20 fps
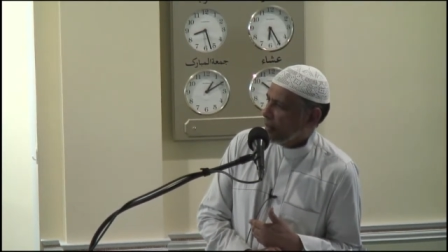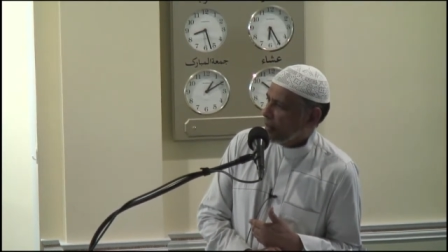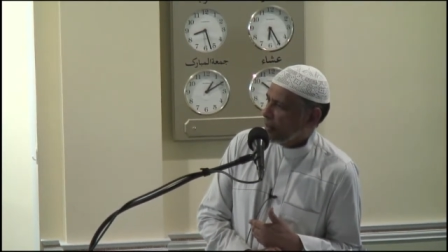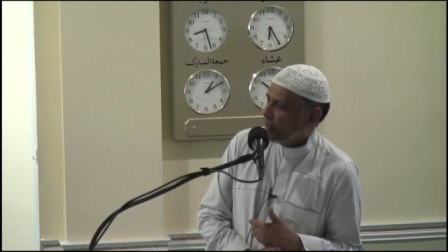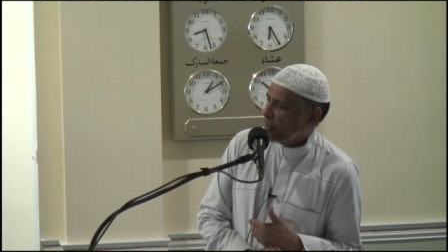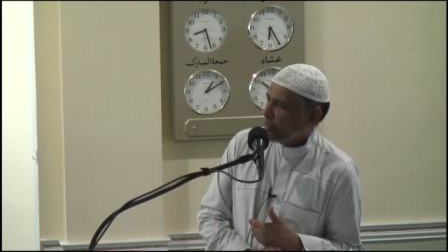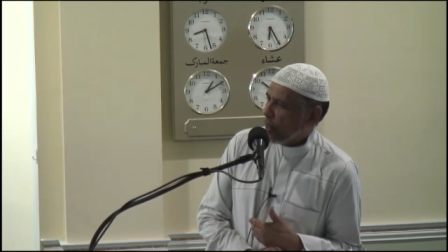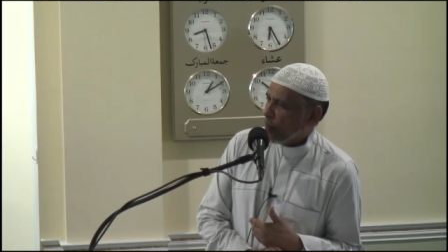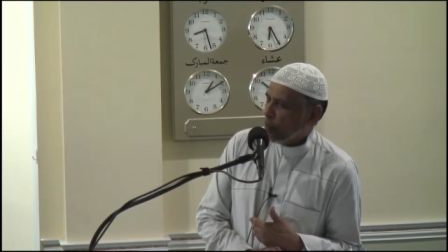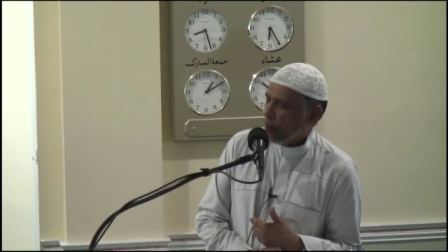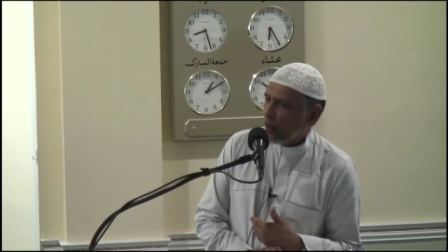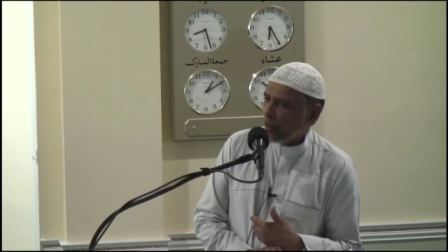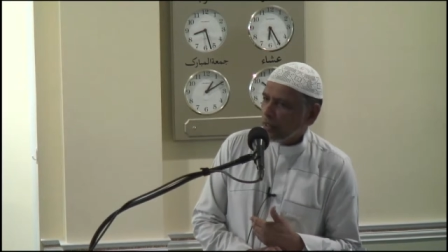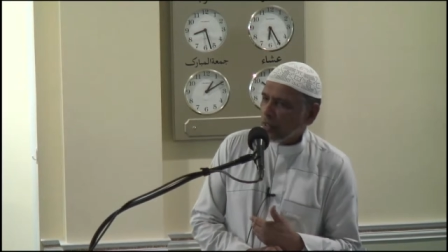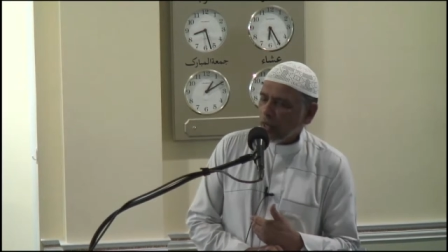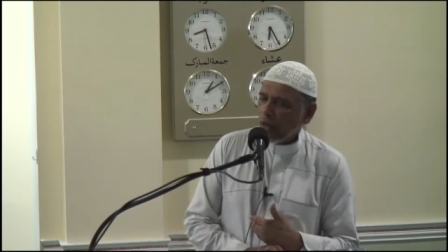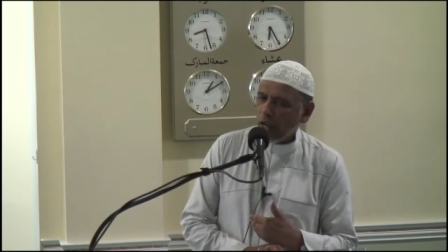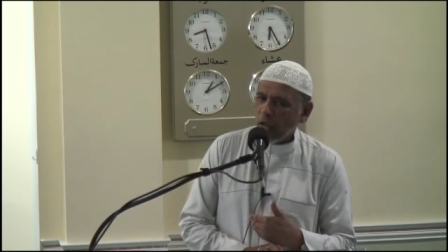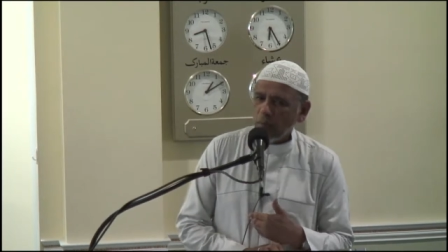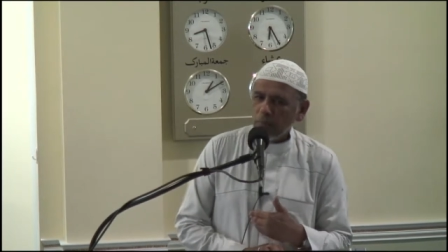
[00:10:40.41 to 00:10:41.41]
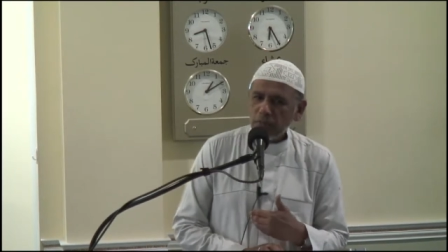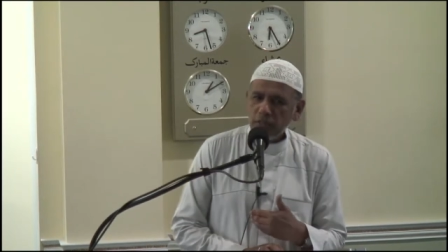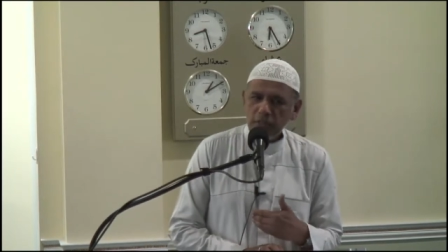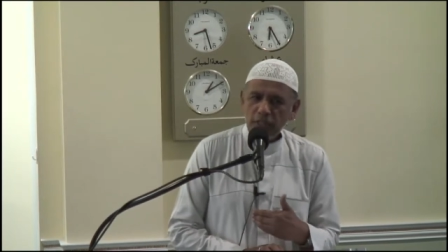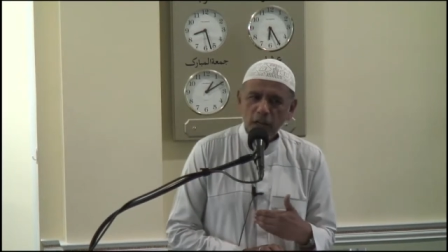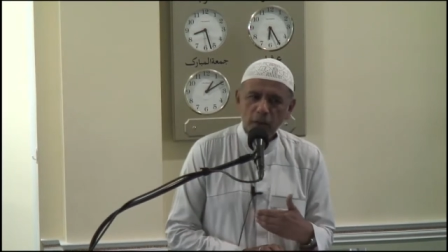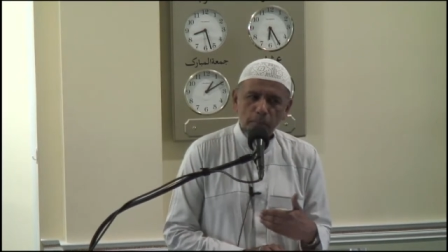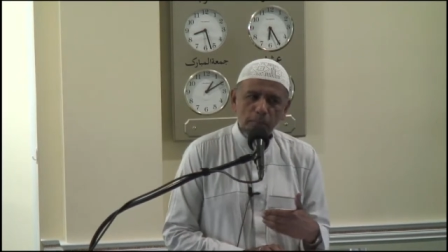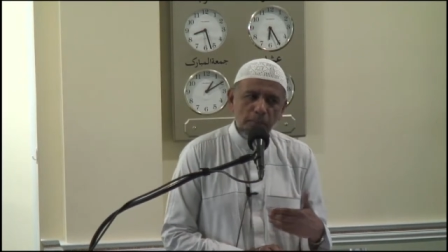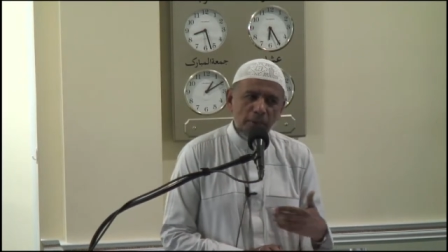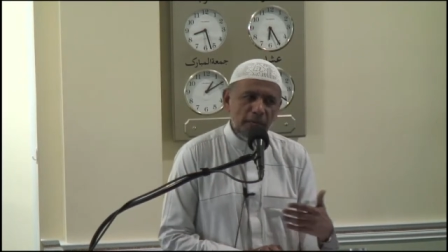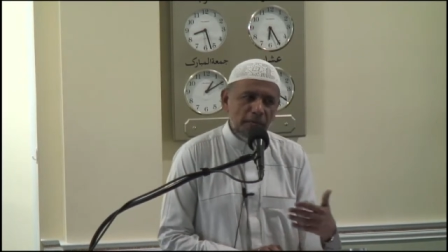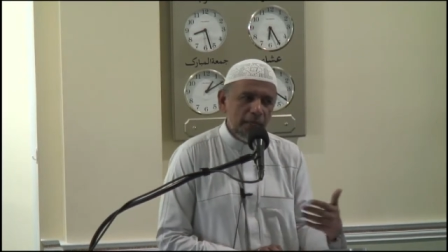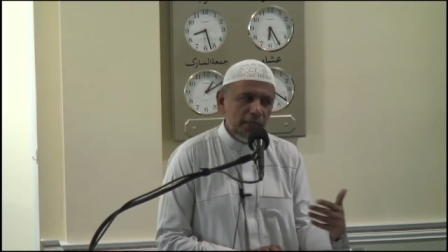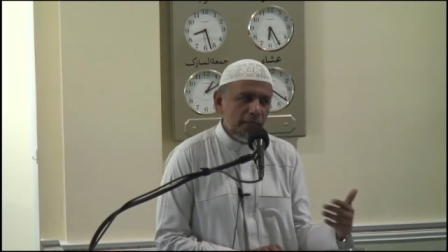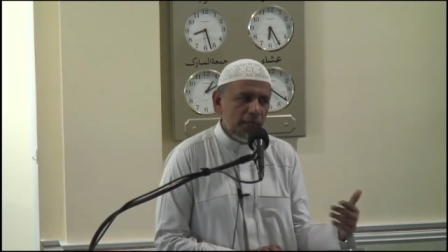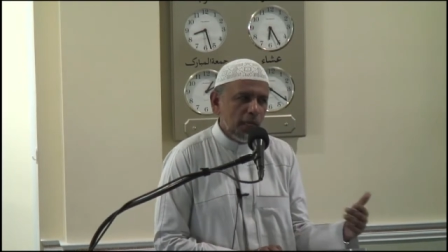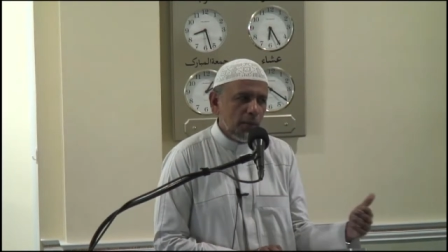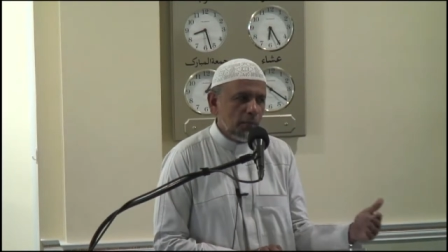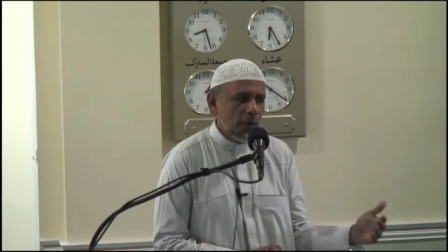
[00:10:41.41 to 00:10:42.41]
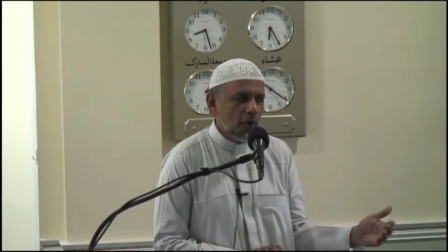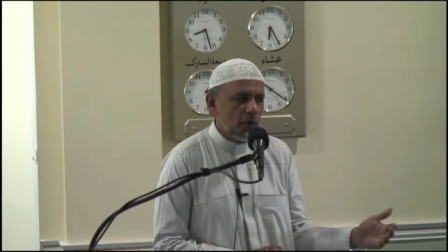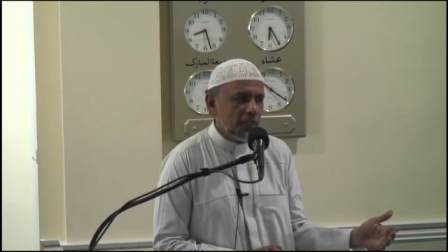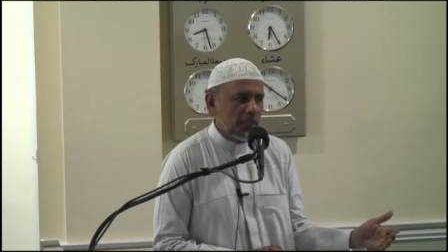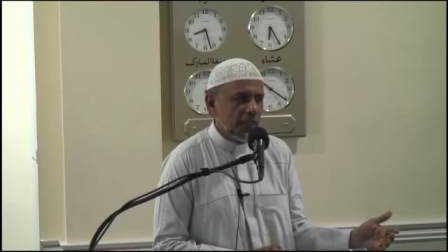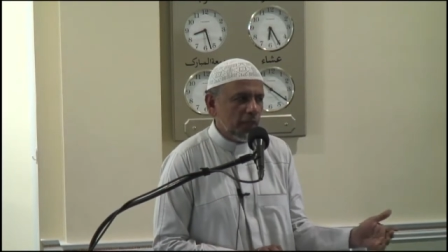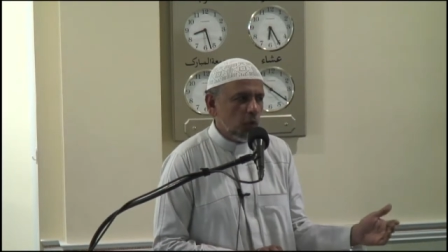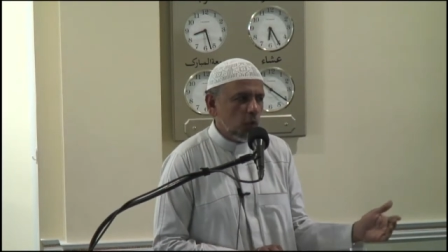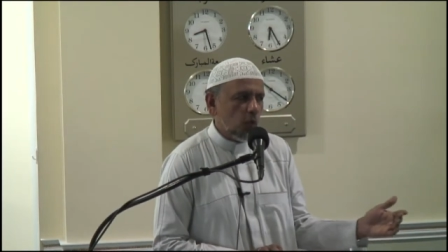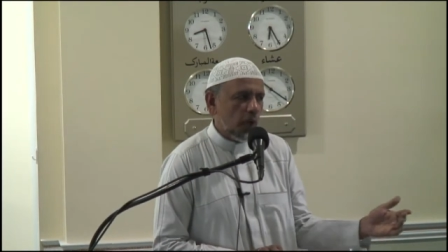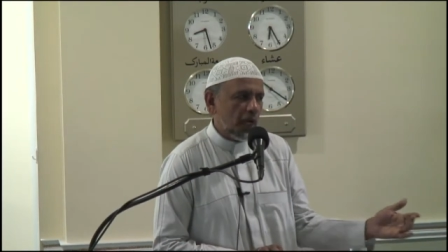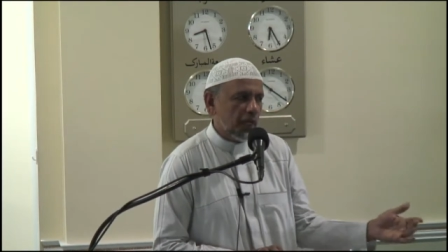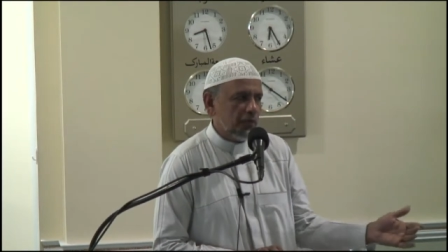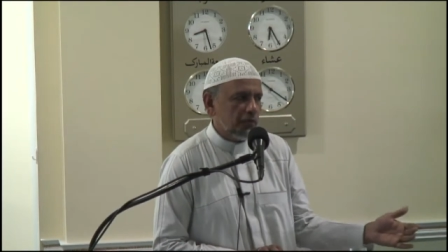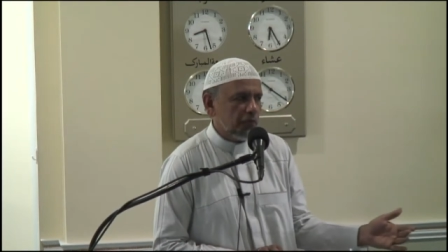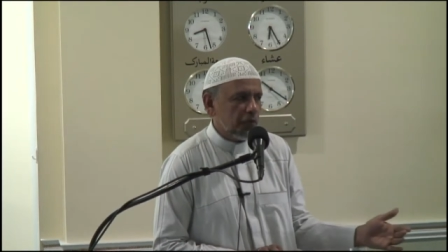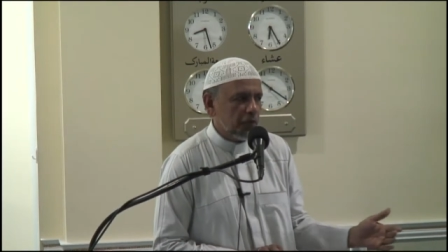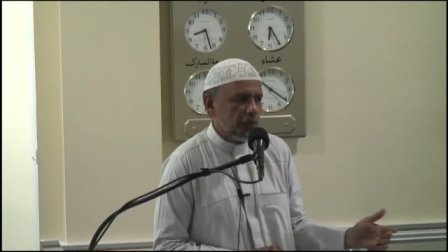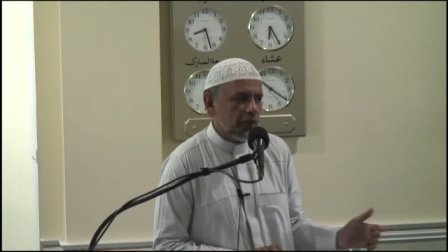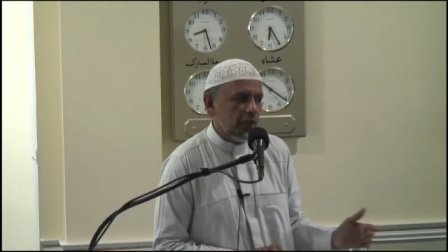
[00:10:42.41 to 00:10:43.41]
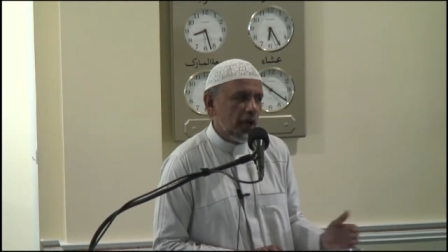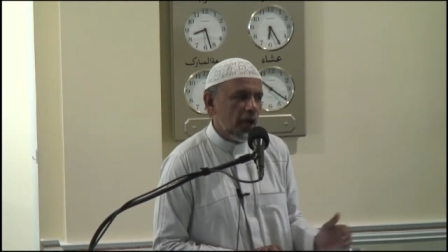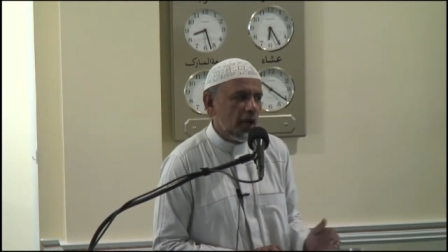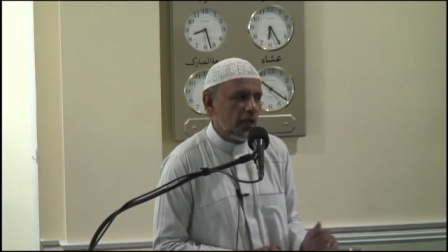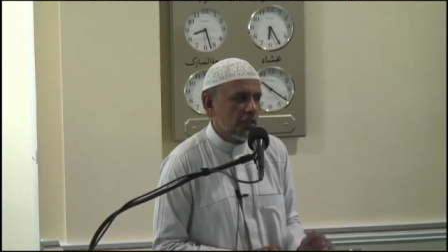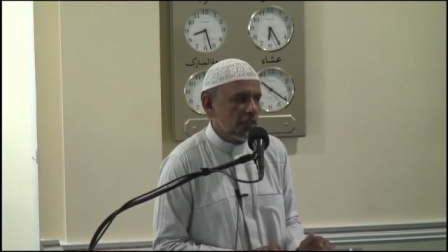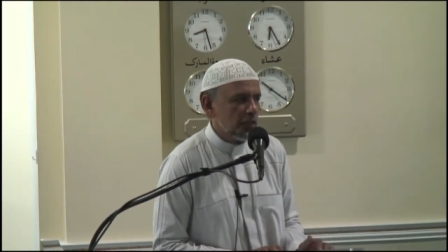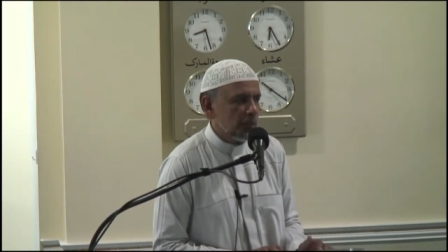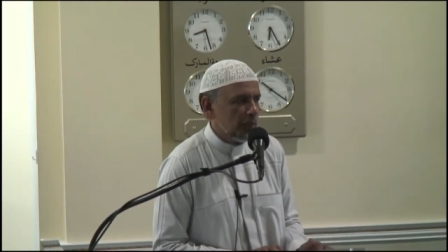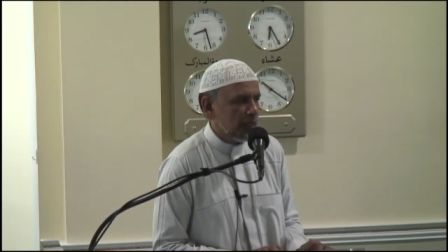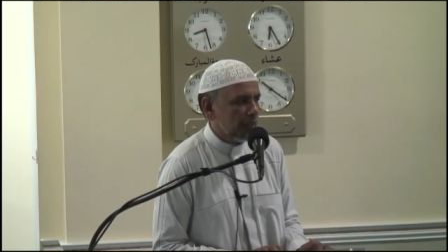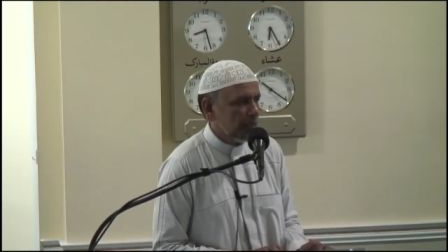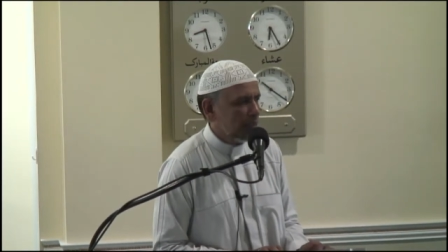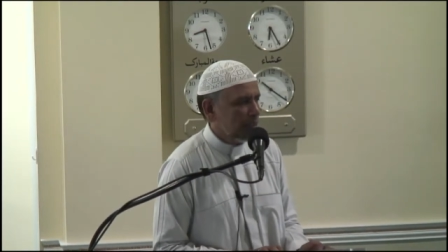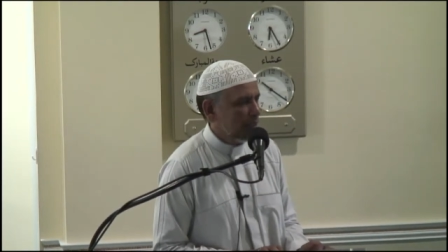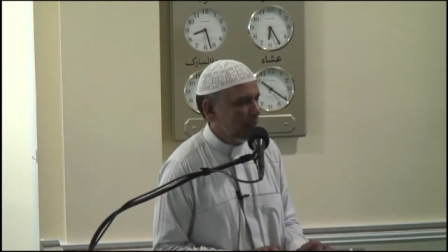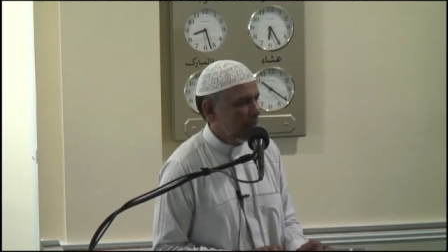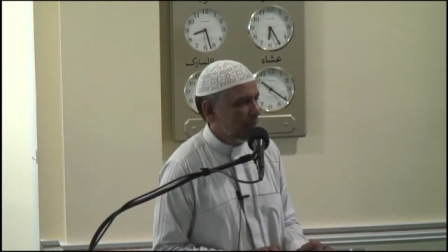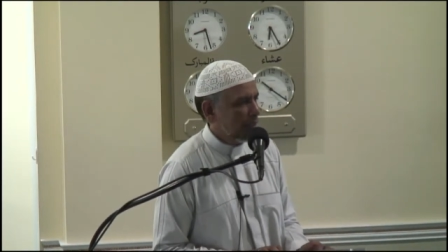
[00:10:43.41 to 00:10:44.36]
someone comes complaining about a wife or a husband,